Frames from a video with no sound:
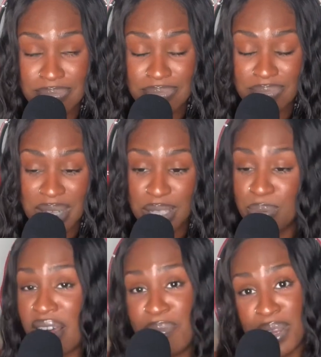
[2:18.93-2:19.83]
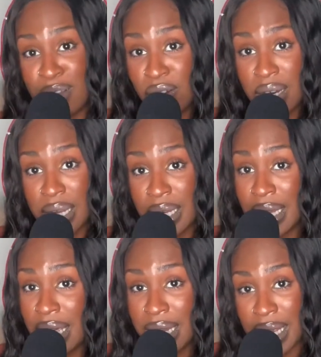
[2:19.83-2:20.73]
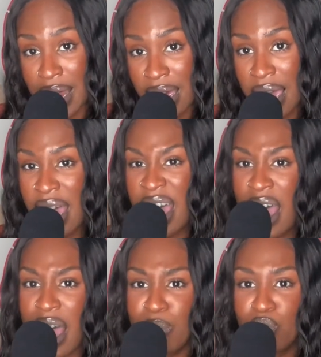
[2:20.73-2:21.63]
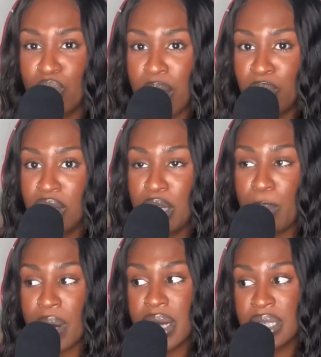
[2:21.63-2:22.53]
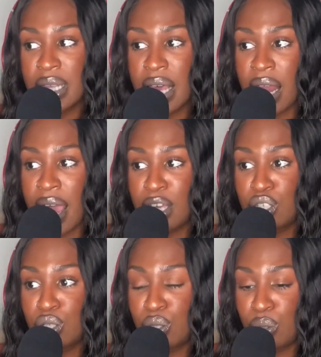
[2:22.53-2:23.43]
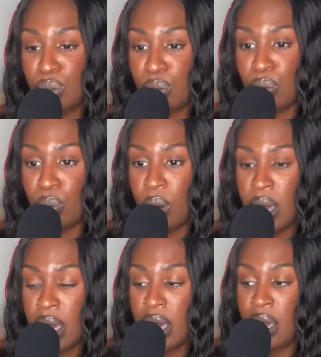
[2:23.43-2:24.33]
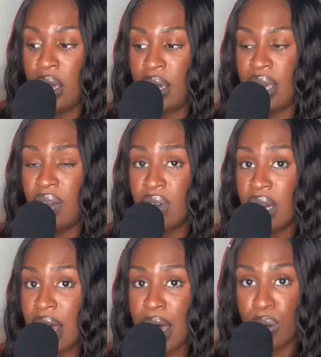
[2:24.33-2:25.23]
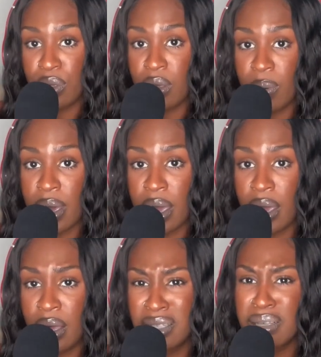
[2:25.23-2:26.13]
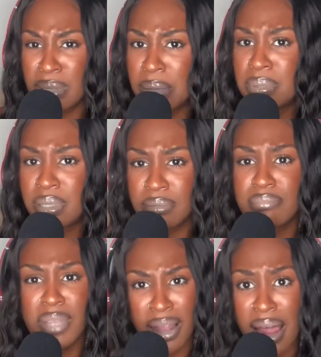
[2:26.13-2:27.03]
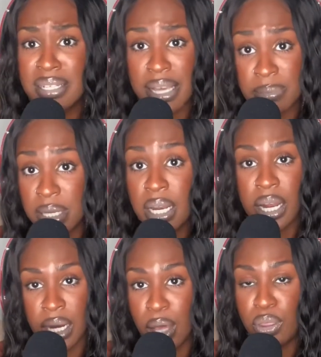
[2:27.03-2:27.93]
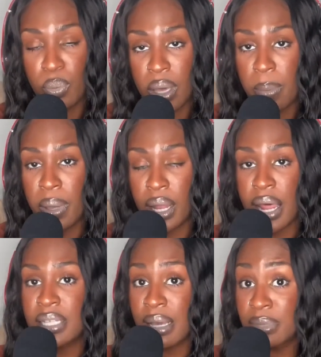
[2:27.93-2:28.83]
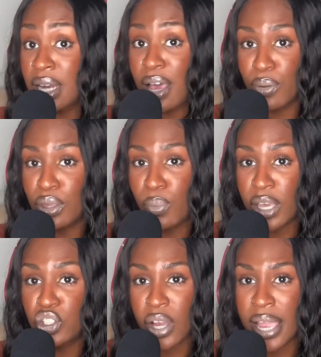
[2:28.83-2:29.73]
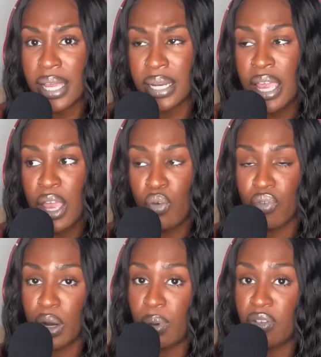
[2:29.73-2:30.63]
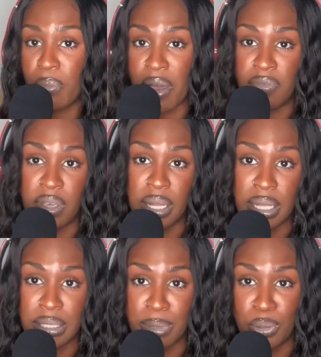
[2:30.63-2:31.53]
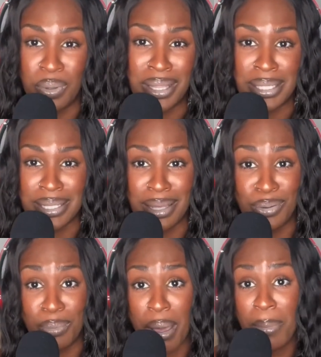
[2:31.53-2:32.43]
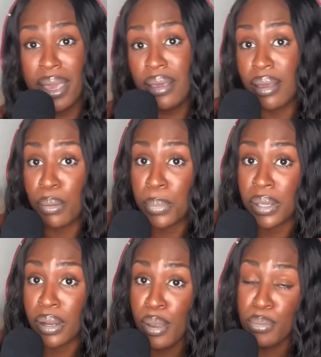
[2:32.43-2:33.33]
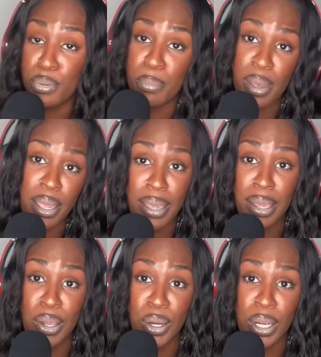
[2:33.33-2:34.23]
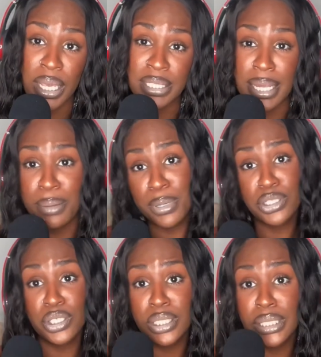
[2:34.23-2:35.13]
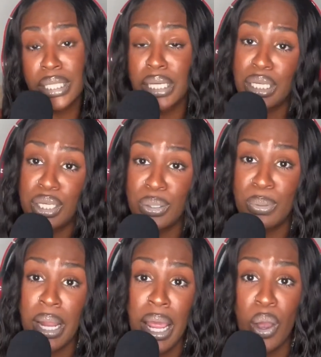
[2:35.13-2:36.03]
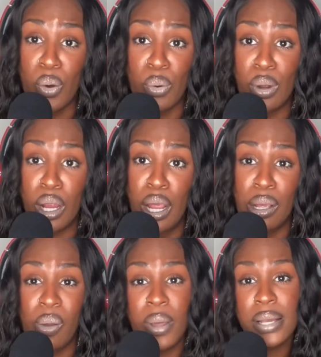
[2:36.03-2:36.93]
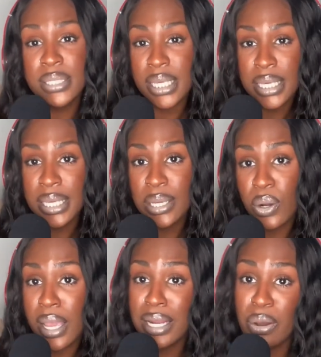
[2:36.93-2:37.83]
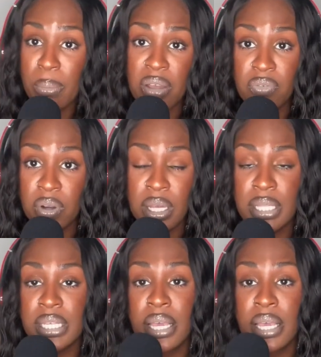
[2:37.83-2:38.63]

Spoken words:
That's what I've been learning lately. Like, I'm really a person that likes to, even in a healthy way, and sometimes, a lot of times in an unhealthy way, but a lot of times in a healthy way, try and run away from my feelings by doing things like doing my makeup and doing my hair and taking pictures and looking cute or going out to eat or hanging out with my friends.